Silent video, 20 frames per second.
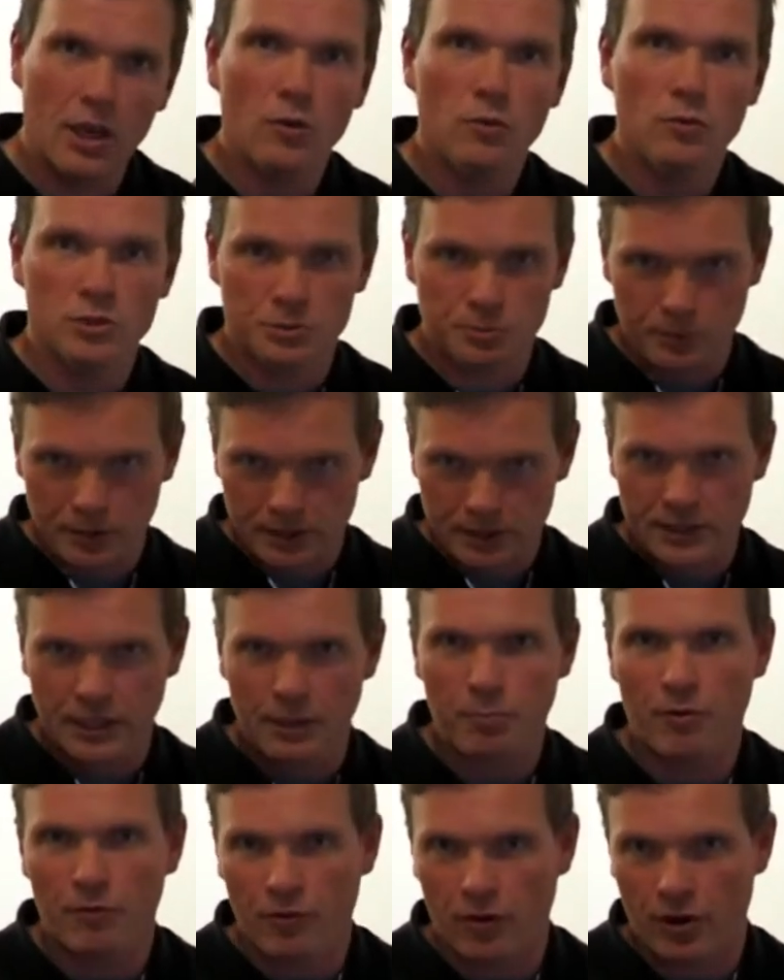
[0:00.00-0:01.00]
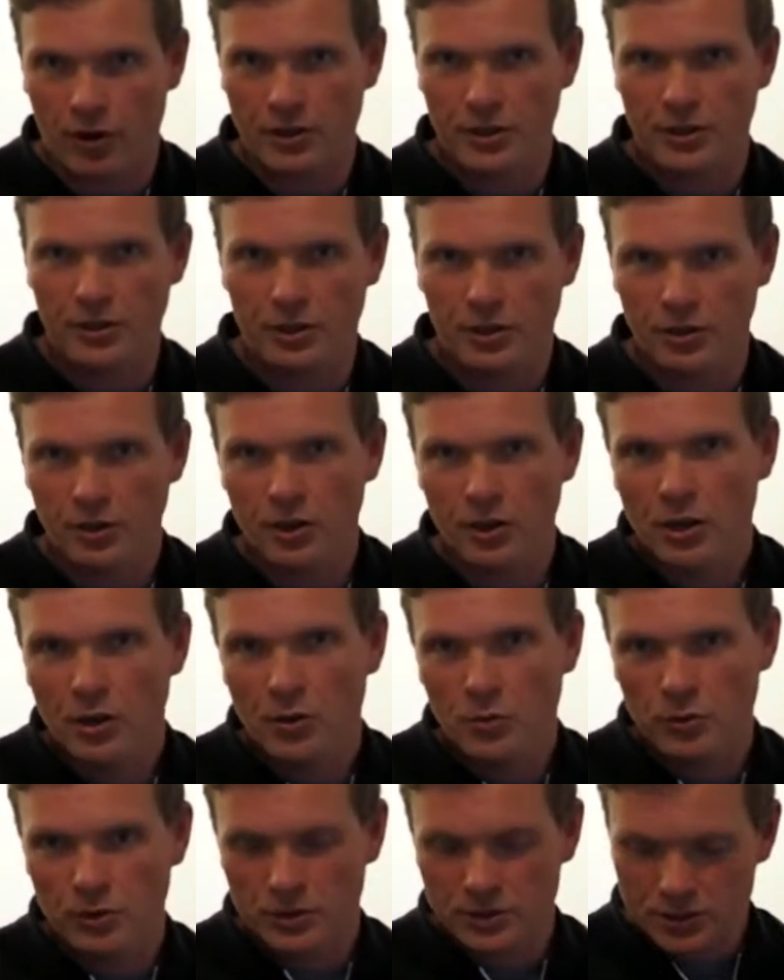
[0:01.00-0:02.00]
which means they're providing you
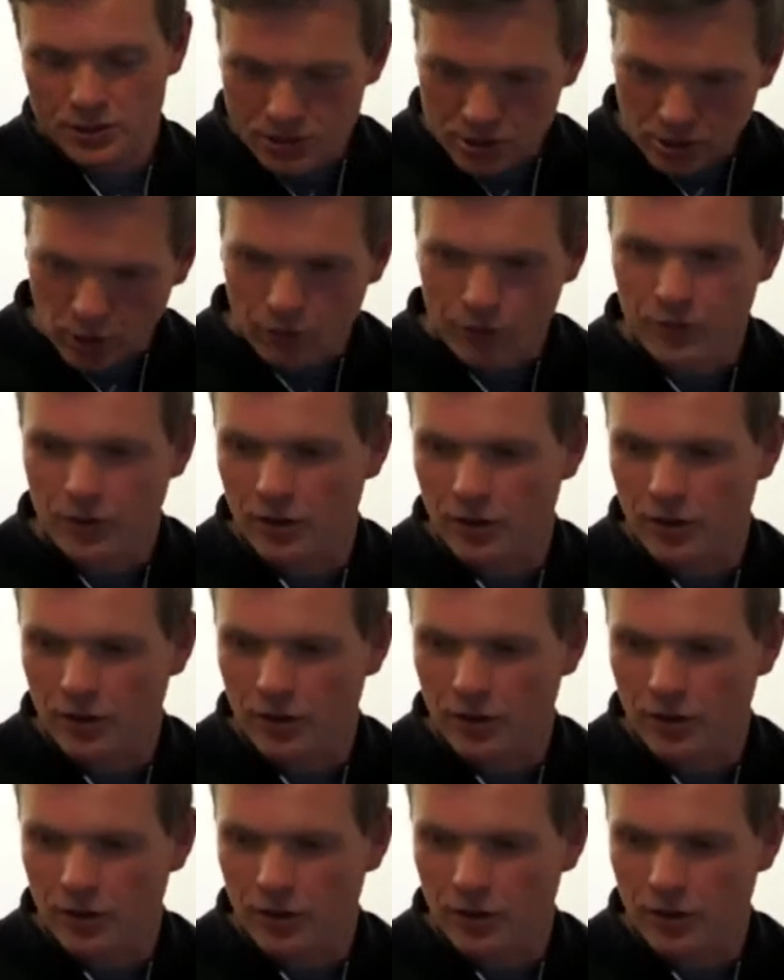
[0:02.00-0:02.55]
with a softer